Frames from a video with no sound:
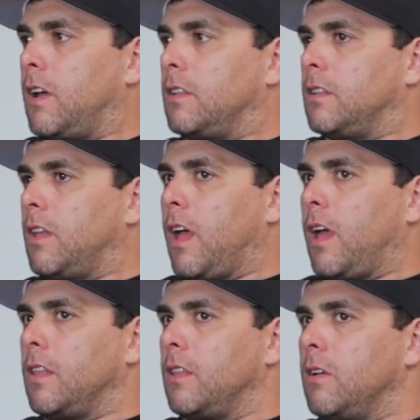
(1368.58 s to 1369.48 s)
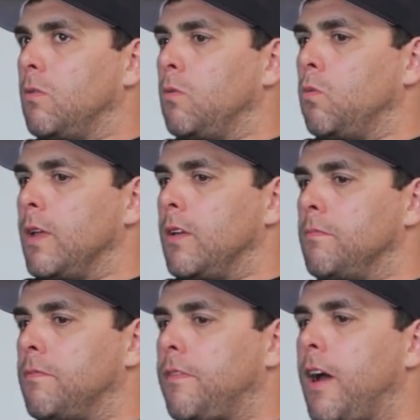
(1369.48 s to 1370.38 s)
Right. And
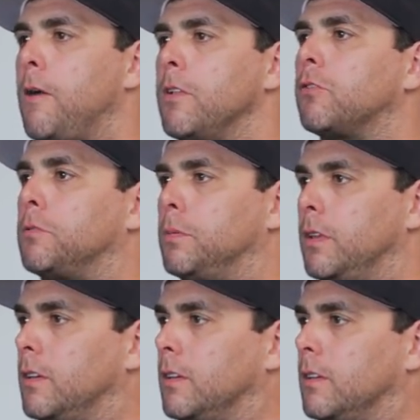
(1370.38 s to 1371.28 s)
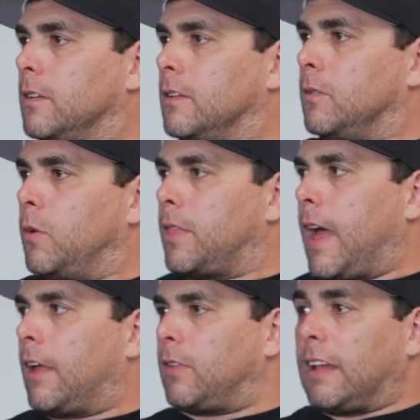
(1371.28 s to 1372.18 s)
we fail miserably with
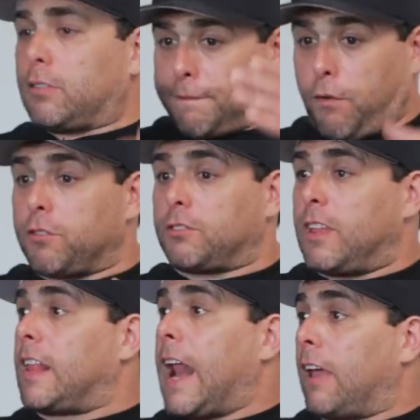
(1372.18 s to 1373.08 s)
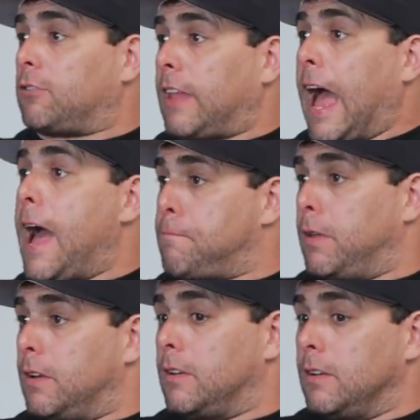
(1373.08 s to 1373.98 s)
that. So that's the first thing that has to happen.